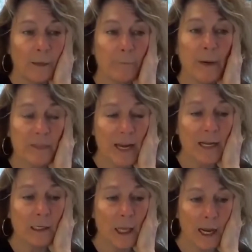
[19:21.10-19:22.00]
but
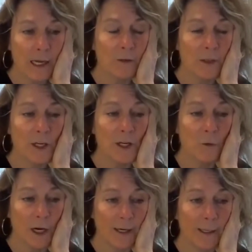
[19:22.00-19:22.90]
they like the
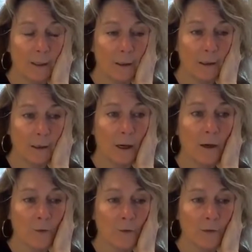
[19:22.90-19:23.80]
UI
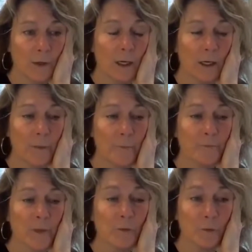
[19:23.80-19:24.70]
of
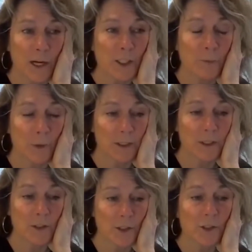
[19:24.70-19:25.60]

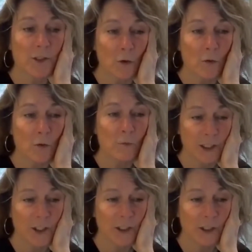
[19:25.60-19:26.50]
FreshBooks so
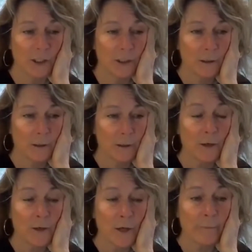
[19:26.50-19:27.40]
much,
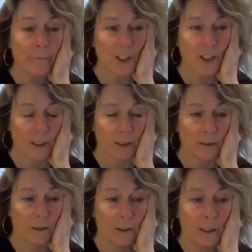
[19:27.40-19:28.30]
they're not budging.
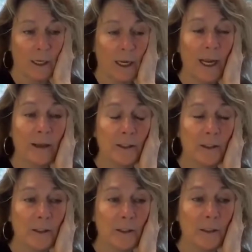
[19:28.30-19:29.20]

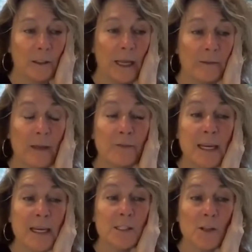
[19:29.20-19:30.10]
And
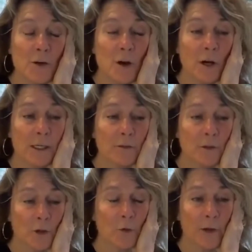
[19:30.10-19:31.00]
these are not
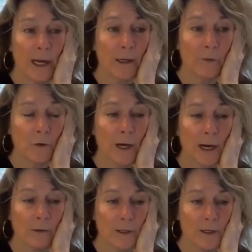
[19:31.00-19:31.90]
the creative
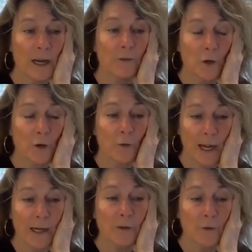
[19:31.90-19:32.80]
crowd. Now, the
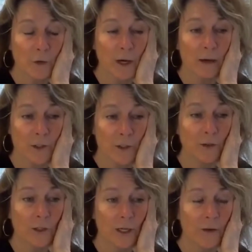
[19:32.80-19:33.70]
creative crowd,
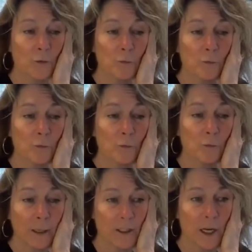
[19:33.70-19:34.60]
you're going to have a really
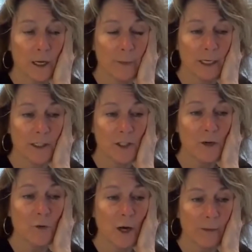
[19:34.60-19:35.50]
hard time because
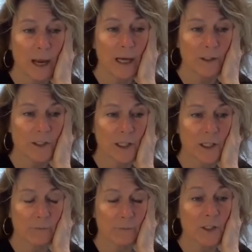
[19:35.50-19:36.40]
UI matters to
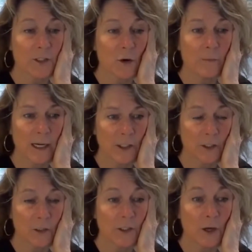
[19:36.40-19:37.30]
them so much.
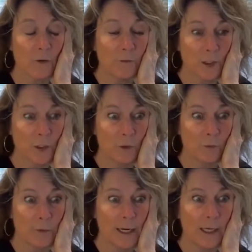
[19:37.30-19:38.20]
They're so
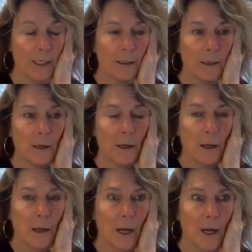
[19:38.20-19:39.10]
visual, right?
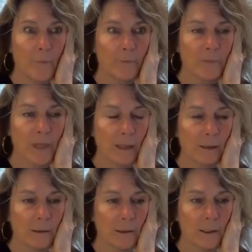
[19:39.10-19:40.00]

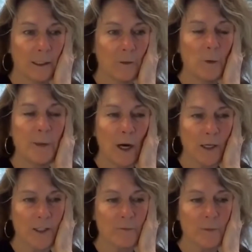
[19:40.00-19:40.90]
that it would be
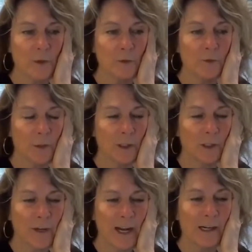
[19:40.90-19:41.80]
hard to move a
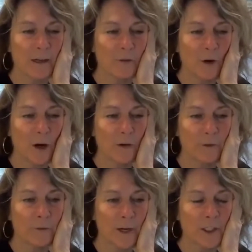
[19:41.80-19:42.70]
creative off
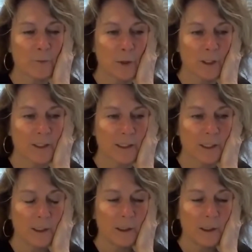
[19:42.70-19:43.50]
of FreshBooks,